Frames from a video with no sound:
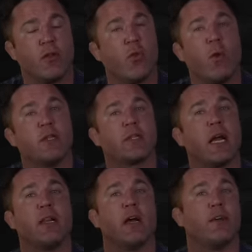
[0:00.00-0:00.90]
the ones
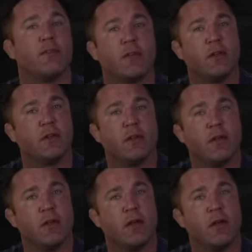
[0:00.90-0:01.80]
I loved.
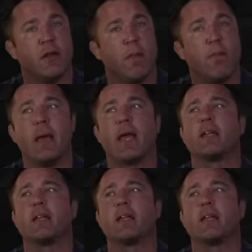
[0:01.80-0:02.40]
Big,